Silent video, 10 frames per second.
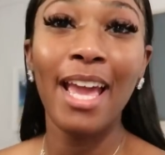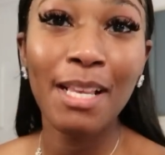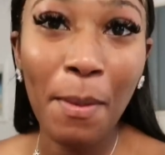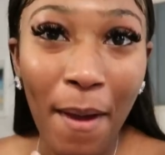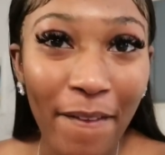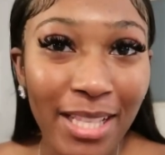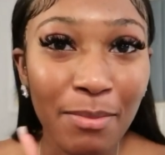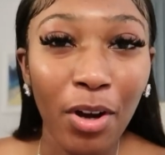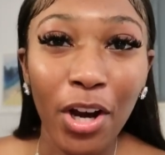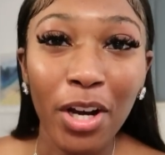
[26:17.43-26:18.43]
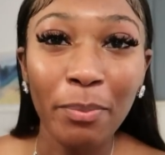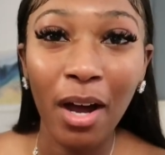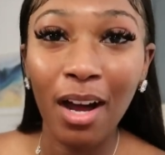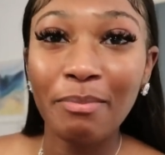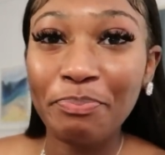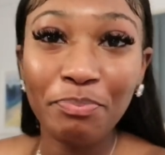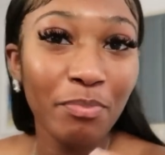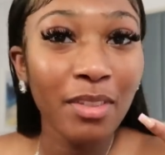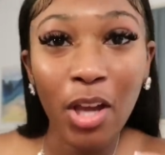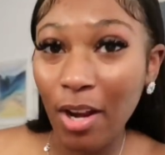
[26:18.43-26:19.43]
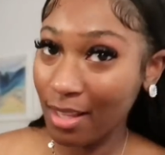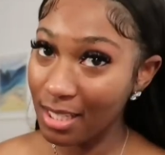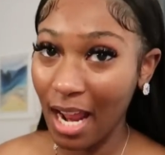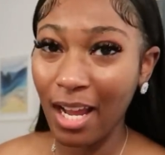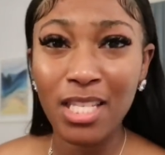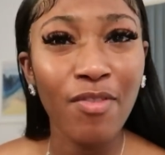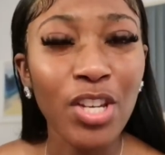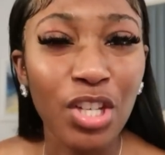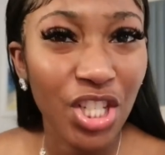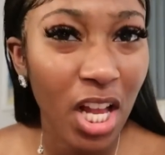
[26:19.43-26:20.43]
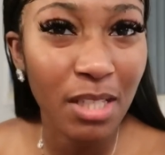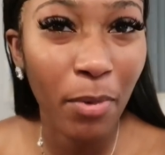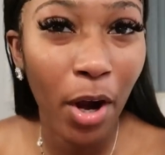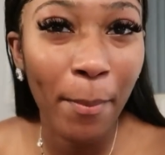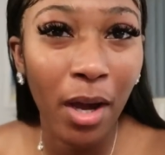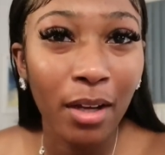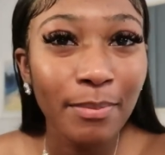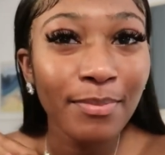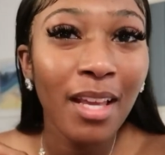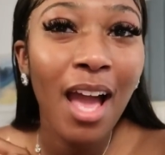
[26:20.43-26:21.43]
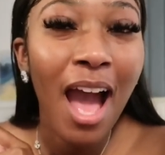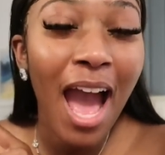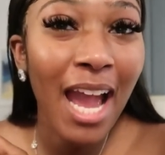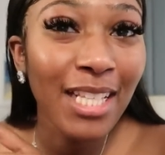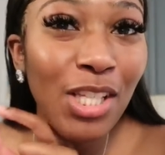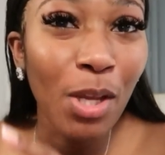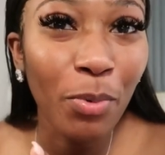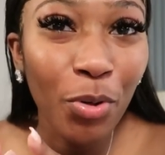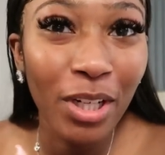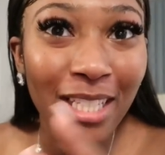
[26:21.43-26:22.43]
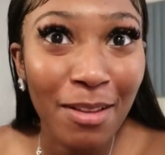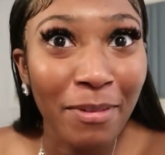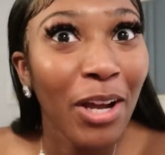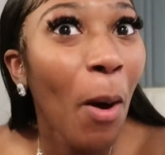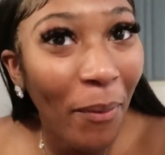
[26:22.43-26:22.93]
It's my birthday tomorrow, but I'm going out tonight because the restaurant's shut tomorrow, but I need to stop calling because I'm gonna get